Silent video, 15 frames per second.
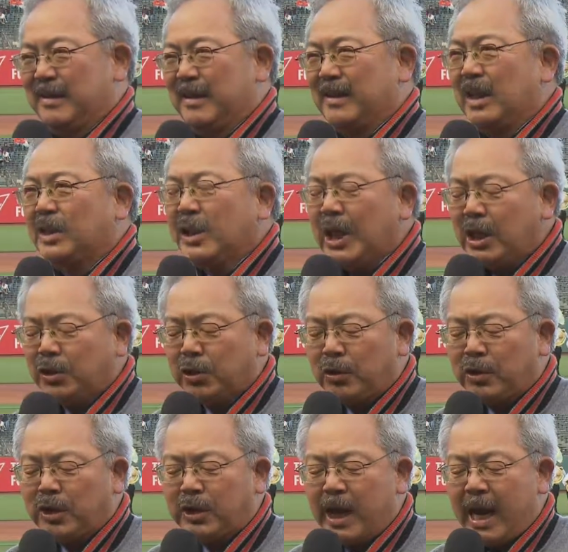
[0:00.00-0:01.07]
The
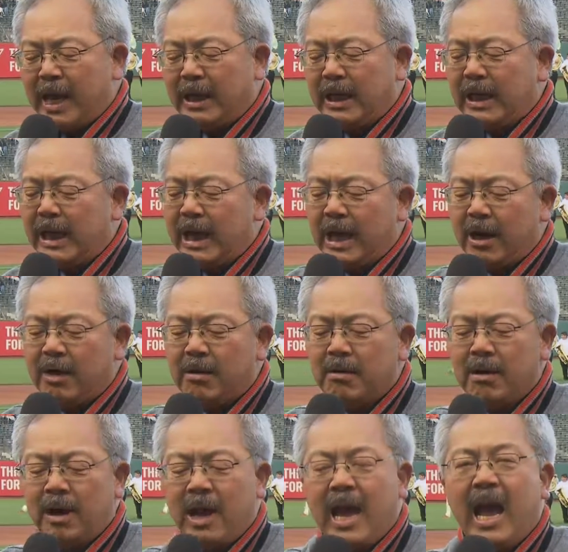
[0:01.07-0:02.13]
teachers standing here
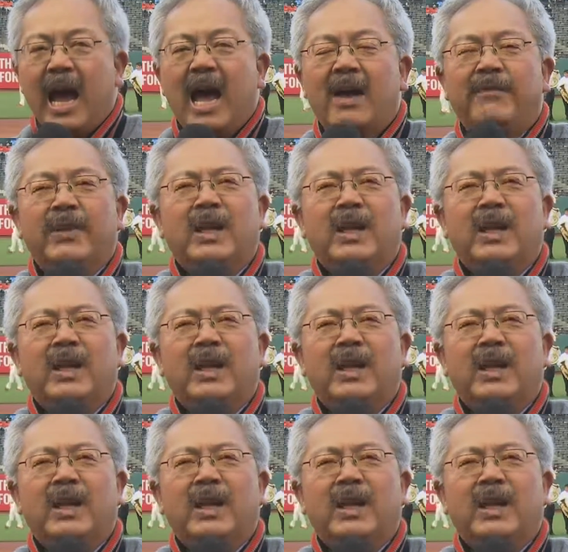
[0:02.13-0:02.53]
have